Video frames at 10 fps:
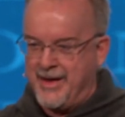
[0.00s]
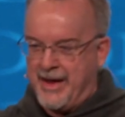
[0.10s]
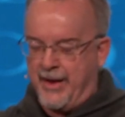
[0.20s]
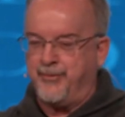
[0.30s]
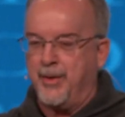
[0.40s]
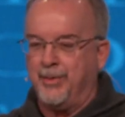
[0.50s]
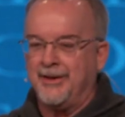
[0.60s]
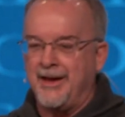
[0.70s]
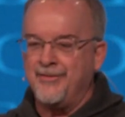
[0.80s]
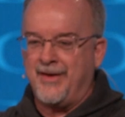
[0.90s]
If you
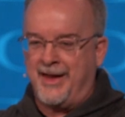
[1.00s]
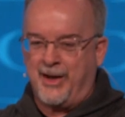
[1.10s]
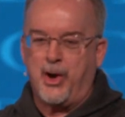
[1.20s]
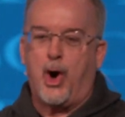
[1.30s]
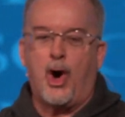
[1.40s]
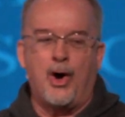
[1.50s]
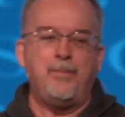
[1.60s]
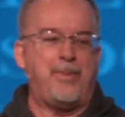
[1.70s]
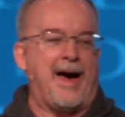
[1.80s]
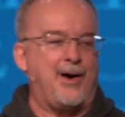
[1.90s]
believe in an all
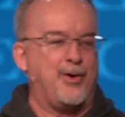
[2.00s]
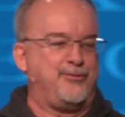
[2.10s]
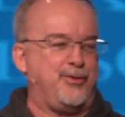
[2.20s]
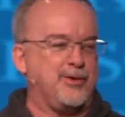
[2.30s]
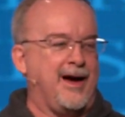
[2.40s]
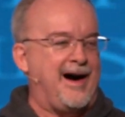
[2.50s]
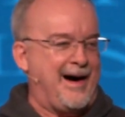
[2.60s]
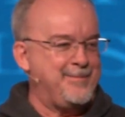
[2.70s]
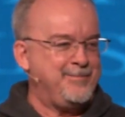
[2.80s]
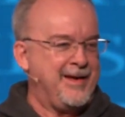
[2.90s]
powerful
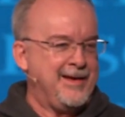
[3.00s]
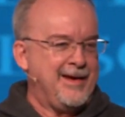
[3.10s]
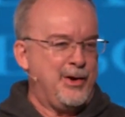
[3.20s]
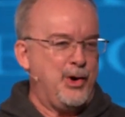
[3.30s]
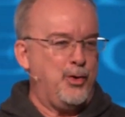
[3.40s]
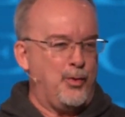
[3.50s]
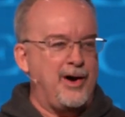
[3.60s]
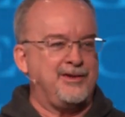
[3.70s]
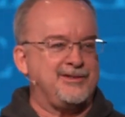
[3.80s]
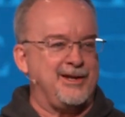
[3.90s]
God, who
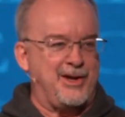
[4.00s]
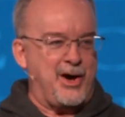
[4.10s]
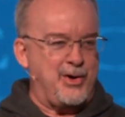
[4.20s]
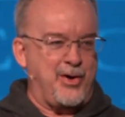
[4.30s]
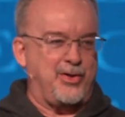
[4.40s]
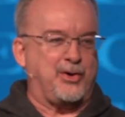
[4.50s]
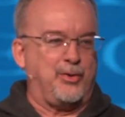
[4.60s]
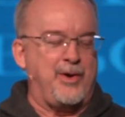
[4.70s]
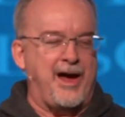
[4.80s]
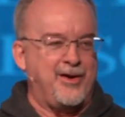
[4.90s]
wants to know you, the
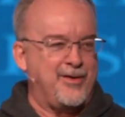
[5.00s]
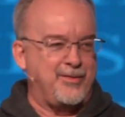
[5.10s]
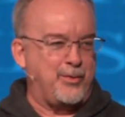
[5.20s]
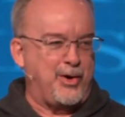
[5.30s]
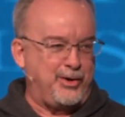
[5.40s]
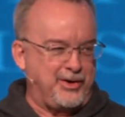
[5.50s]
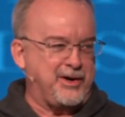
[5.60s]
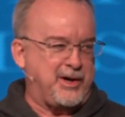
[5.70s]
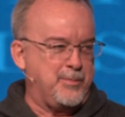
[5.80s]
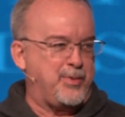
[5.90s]
creator of the world,
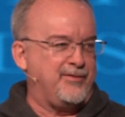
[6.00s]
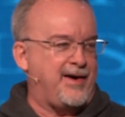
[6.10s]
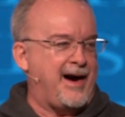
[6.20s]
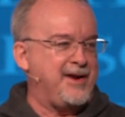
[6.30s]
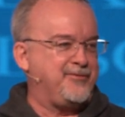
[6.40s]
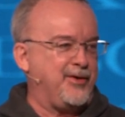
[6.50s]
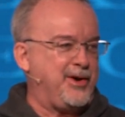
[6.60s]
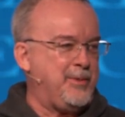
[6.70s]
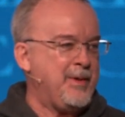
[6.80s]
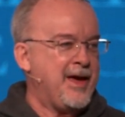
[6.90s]
and can provide for
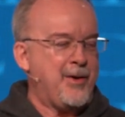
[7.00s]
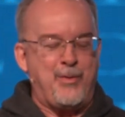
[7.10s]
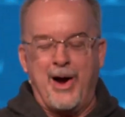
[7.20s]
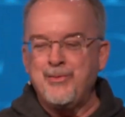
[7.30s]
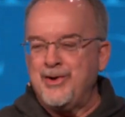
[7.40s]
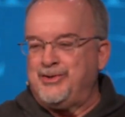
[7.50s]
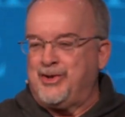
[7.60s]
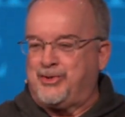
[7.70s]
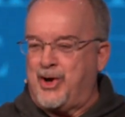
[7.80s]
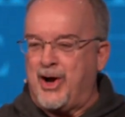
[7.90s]
you, why wouldn't
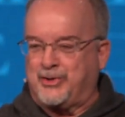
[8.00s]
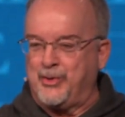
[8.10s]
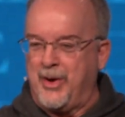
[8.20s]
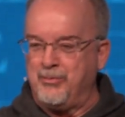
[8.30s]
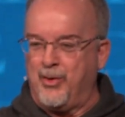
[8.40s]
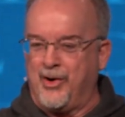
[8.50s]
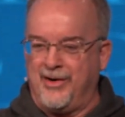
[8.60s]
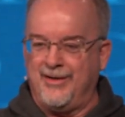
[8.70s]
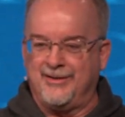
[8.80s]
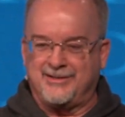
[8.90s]
you talk to him more
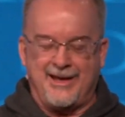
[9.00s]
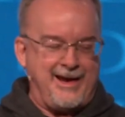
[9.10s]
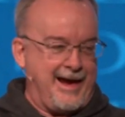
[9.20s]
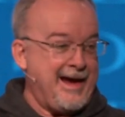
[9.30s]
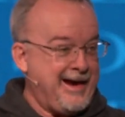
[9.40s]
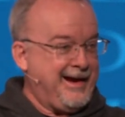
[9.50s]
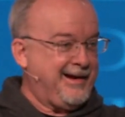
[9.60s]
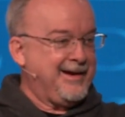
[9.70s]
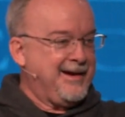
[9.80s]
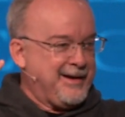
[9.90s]
and say,
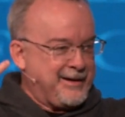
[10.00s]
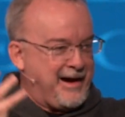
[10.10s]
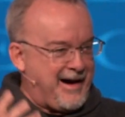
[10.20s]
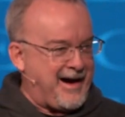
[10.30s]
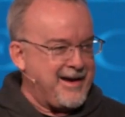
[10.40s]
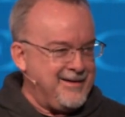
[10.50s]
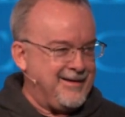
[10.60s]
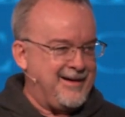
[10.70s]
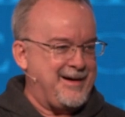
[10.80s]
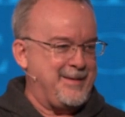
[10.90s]
hey,
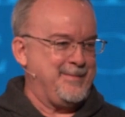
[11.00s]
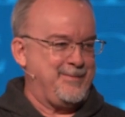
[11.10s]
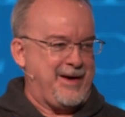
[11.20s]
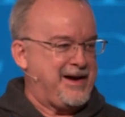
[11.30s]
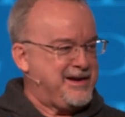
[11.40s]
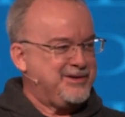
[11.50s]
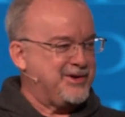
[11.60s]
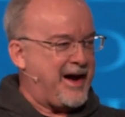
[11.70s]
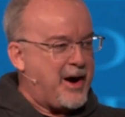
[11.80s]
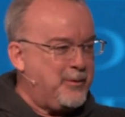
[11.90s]
God, um, I need your
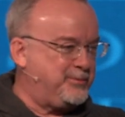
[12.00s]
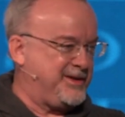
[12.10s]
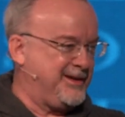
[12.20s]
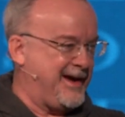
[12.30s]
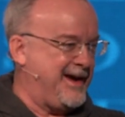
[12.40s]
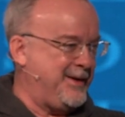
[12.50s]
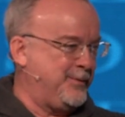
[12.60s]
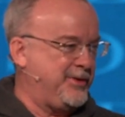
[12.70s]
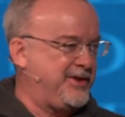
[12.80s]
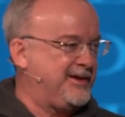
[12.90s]
help today
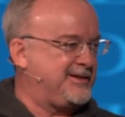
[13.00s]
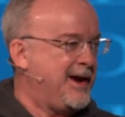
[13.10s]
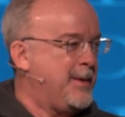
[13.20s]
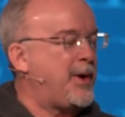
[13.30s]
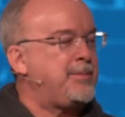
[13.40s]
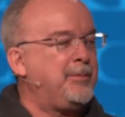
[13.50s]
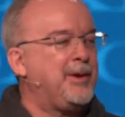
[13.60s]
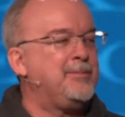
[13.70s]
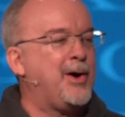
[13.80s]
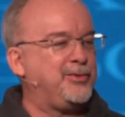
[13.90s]
with this.
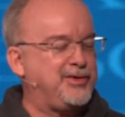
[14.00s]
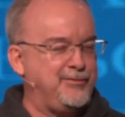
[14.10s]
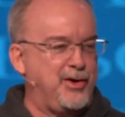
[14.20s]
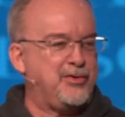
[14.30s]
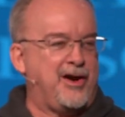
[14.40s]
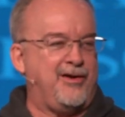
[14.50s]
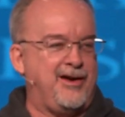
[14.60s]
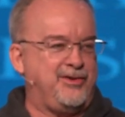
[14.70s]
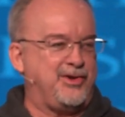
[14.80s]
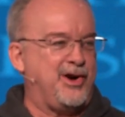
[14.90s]
Probably most of you that are
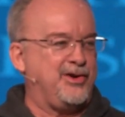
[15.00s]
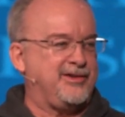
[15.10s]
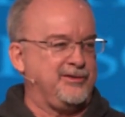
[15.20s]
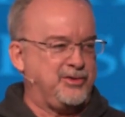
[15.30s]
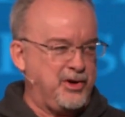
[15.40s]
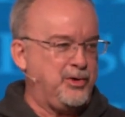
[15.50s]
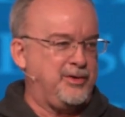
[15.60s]
in church do